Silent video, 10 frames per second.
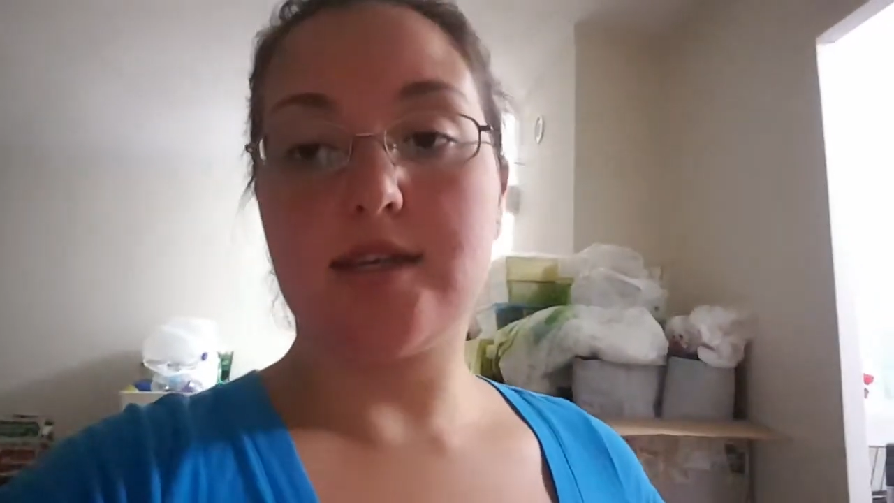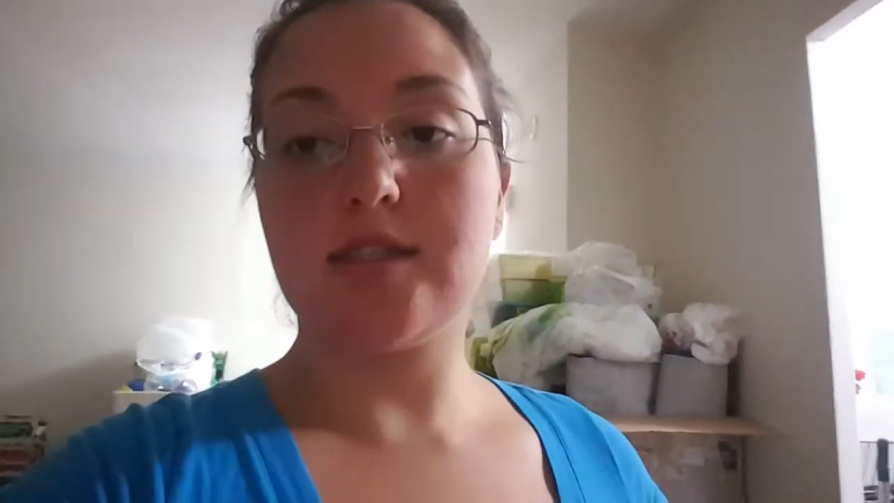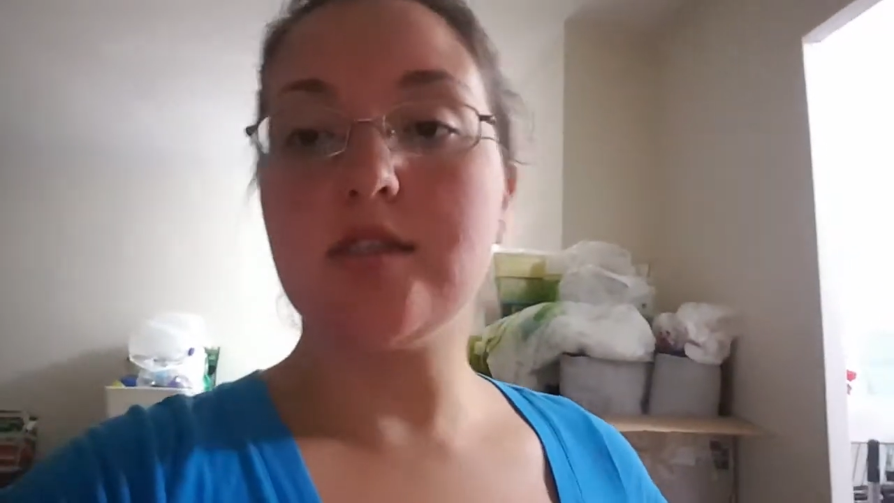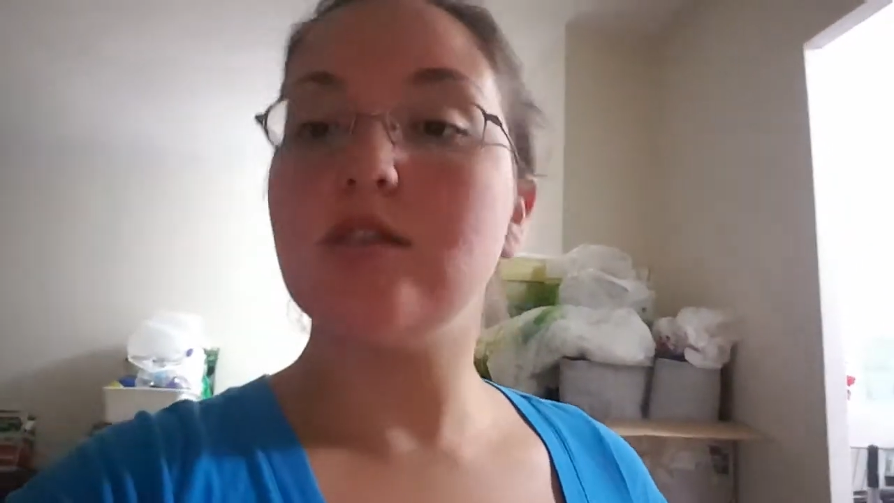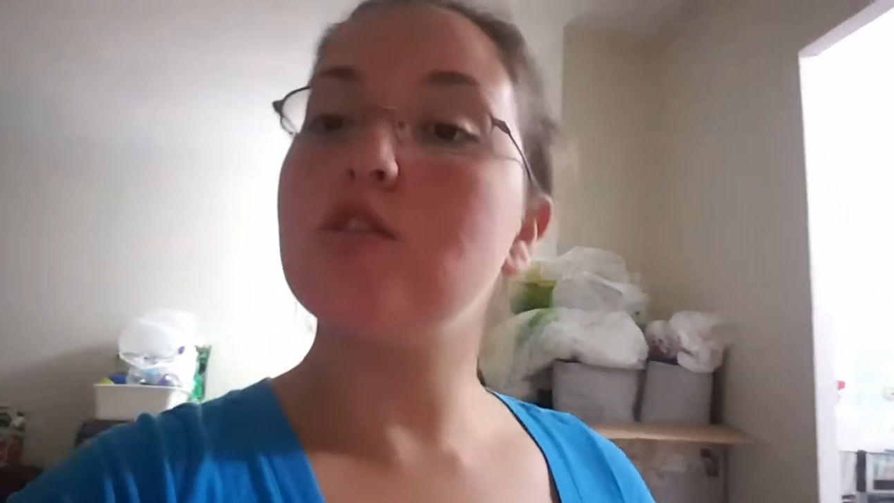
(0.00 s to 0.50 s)

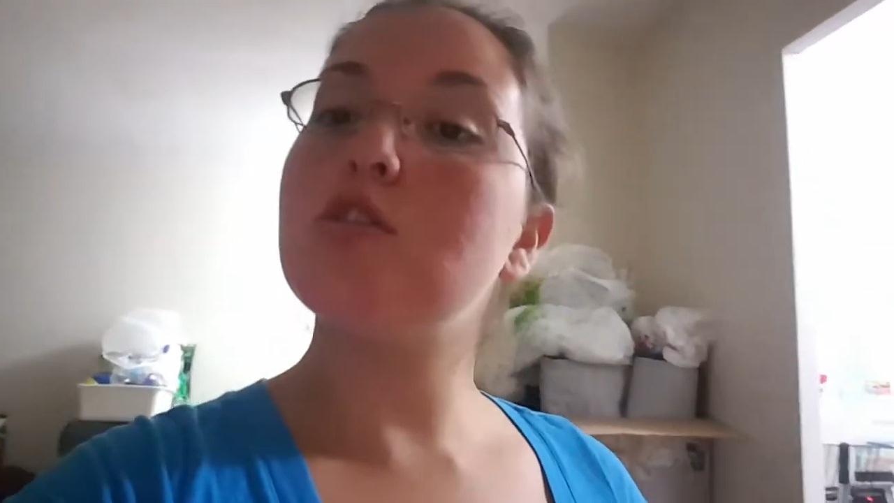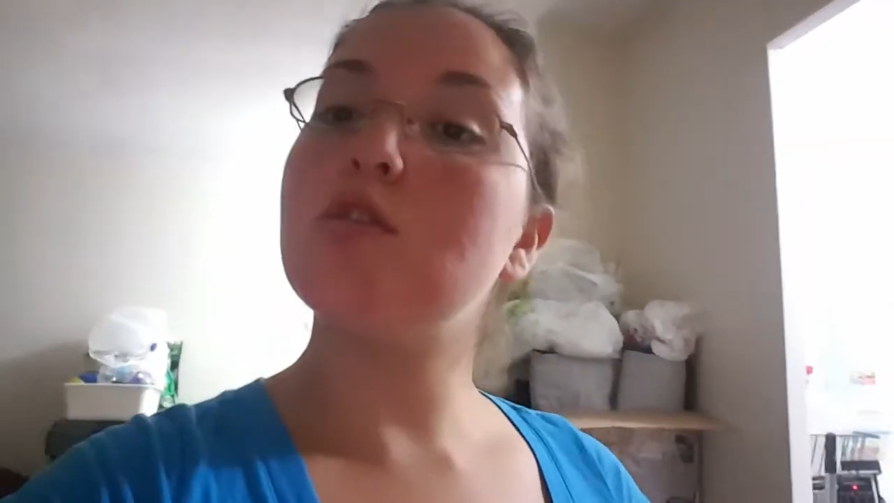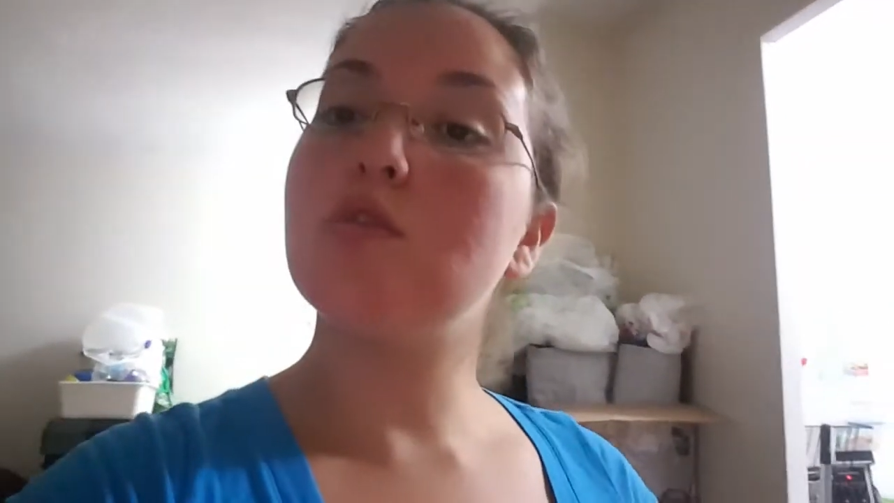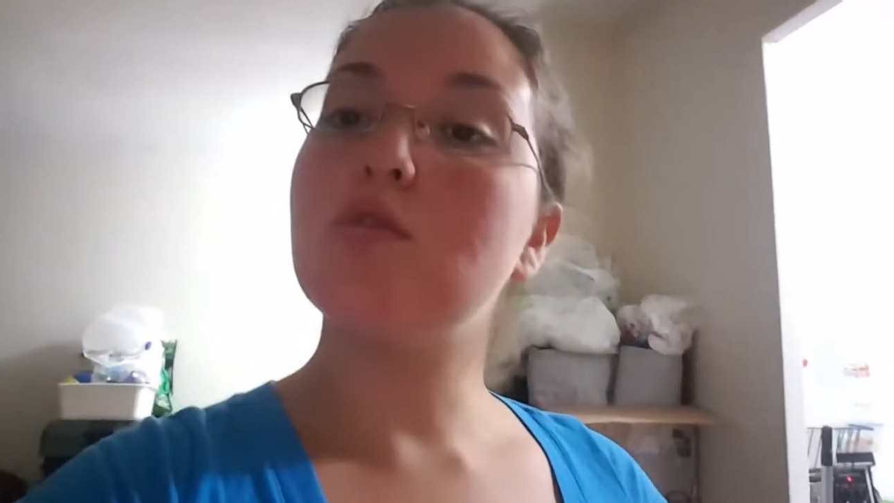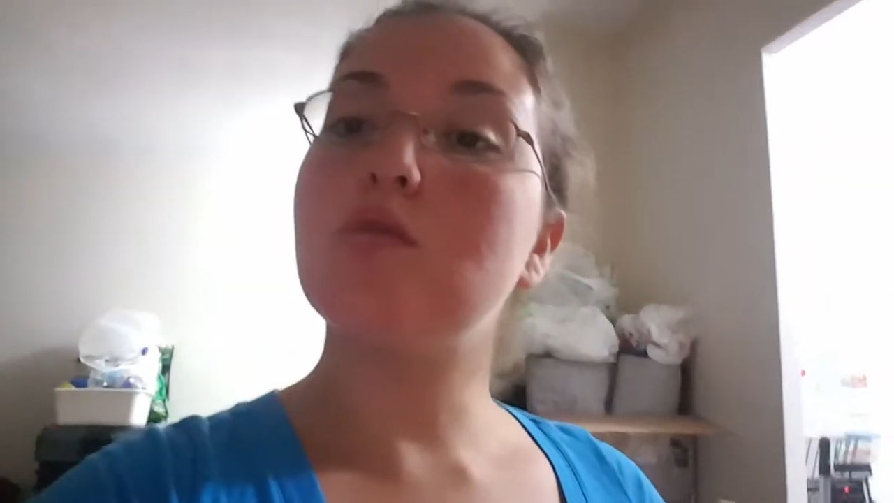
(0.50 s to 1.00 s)
it
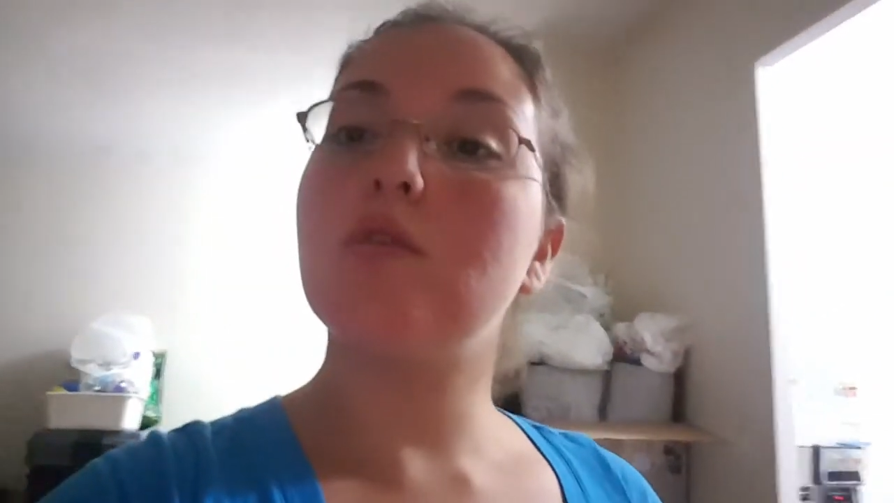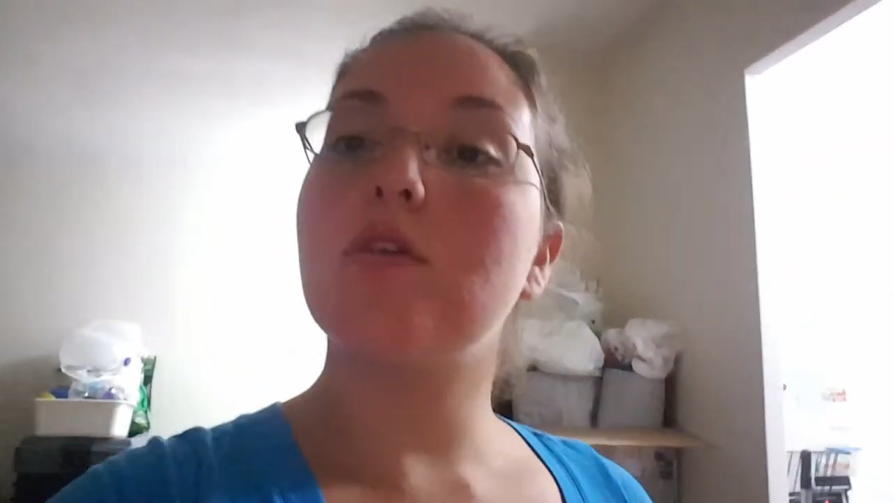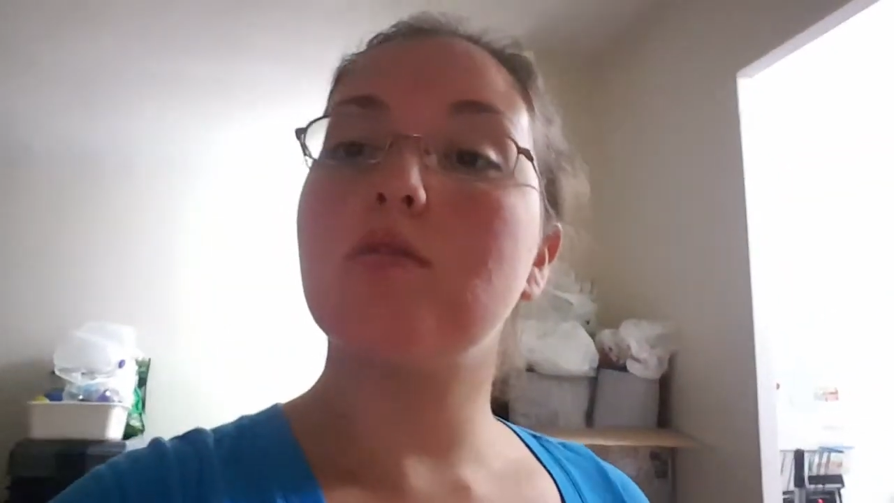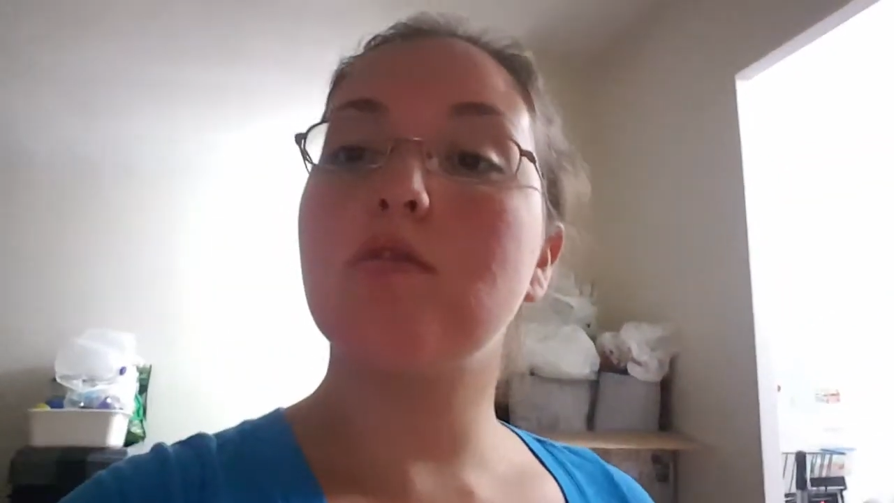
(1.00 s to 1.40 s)
to